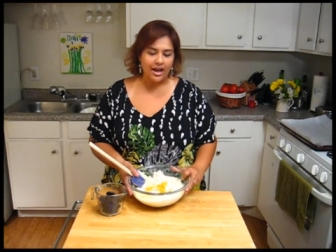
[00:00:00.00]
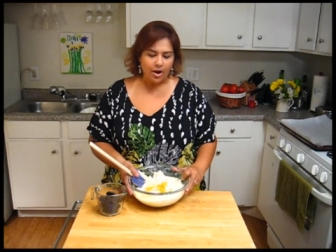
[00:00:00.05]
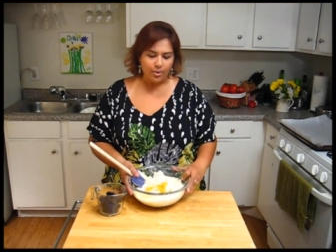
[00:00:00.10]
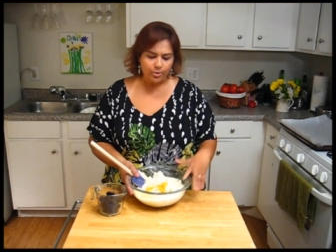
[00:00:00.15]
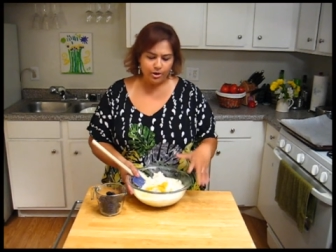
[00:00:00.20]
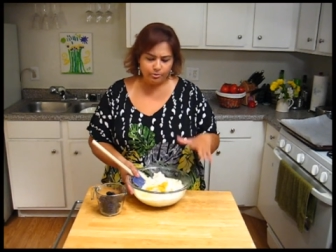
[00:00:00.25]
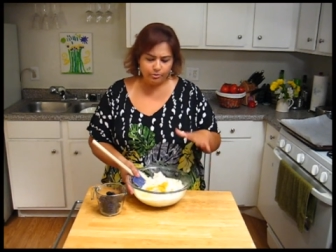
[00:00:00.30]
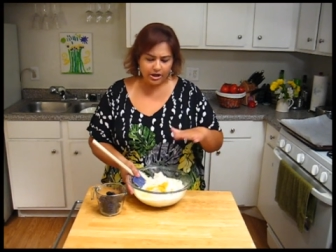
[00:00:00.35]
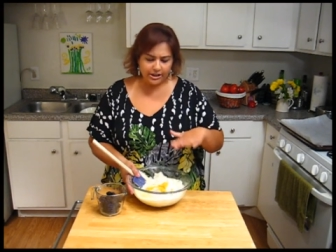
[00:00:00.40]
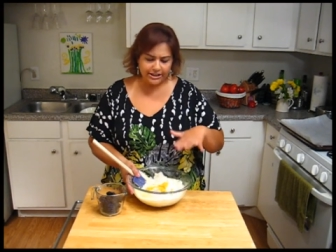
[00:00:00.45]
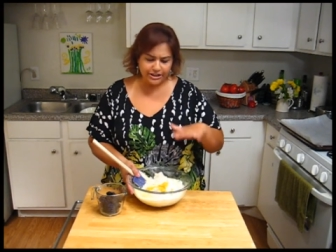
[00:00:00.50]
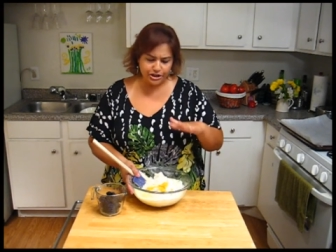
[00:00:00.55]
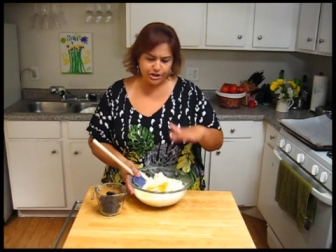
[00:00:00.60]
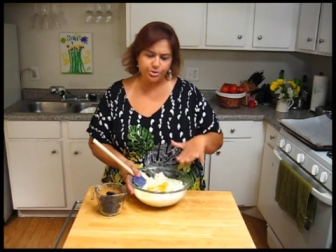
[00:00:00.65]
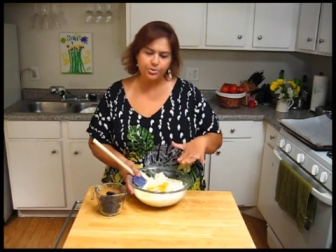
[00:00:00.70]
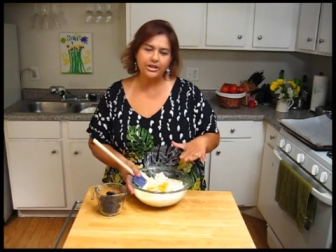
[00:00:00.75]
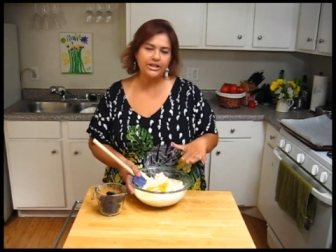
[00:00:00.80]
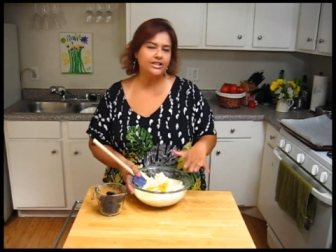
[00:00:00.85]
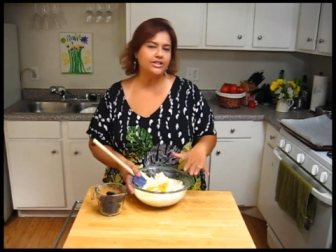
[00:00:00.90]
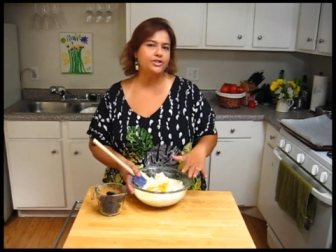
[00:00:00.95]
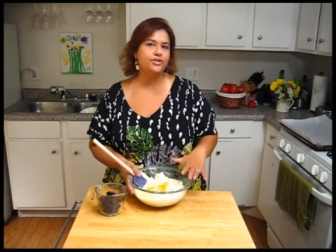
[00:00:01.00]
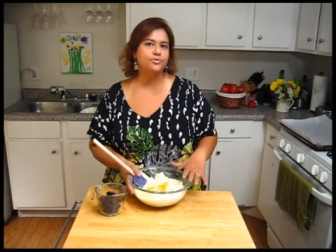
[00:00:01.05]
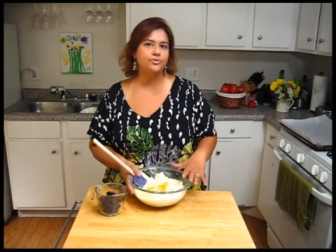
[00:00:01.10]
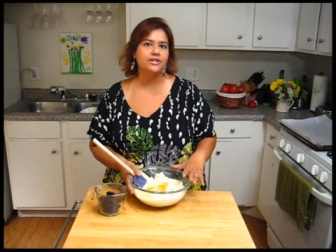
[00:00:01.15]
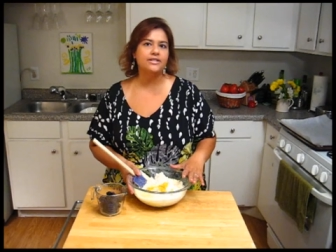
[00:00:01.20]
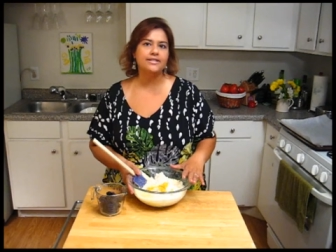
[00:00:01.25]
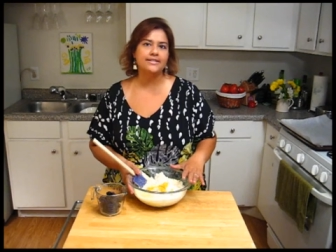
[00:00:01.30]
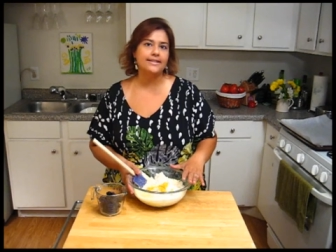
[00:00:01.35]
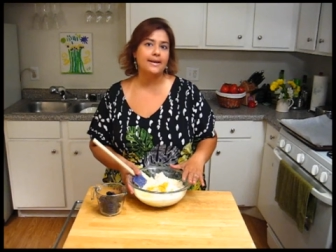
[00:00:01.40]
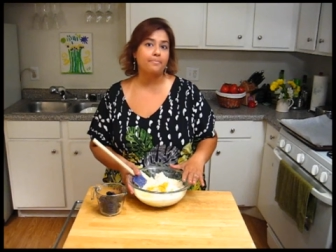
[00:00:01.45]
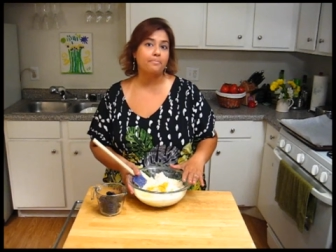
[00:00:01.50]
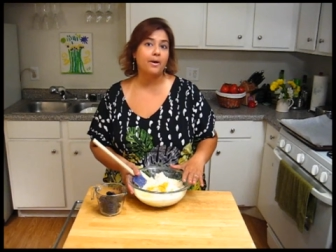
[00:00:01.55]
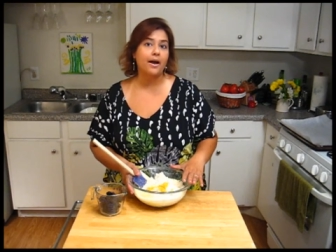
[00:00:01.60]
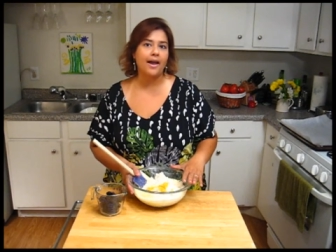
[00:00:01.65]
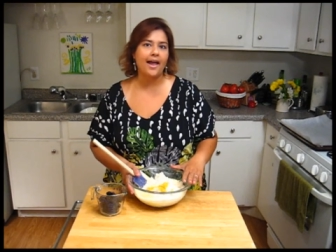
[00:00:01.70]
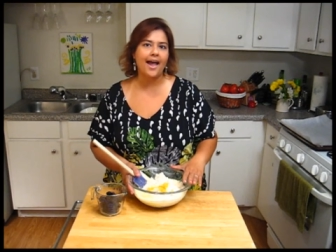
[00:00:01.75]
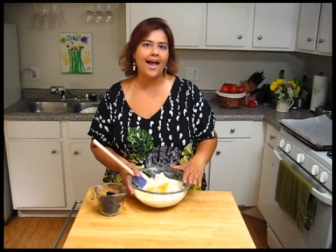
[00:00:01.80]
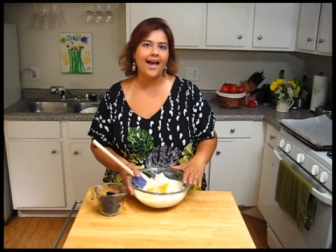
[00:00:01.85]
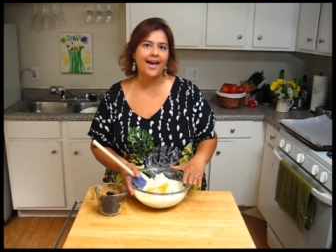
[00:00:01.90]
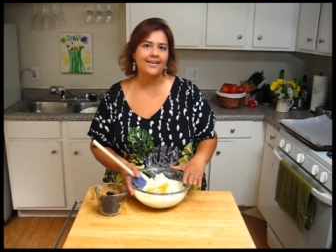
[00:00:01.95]
We really do need to do this step by
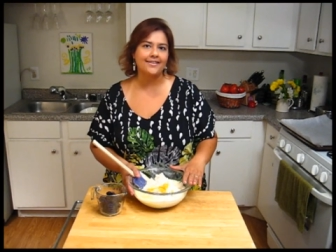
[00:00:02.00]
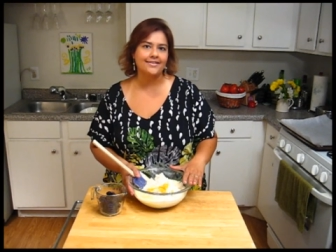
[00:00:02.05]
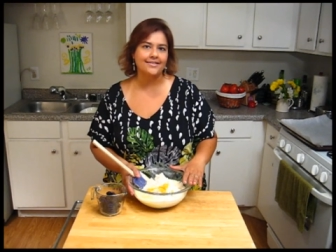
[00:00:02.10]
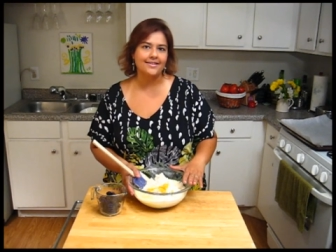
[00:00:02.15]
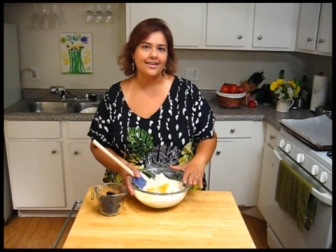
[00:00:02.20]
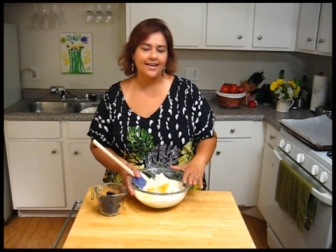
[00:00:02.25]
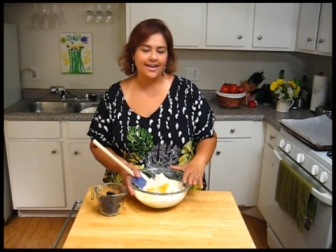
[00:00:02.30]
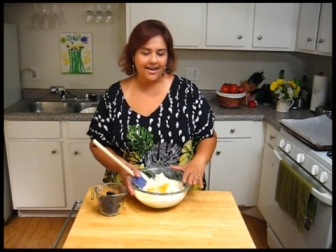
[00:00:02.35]
hand.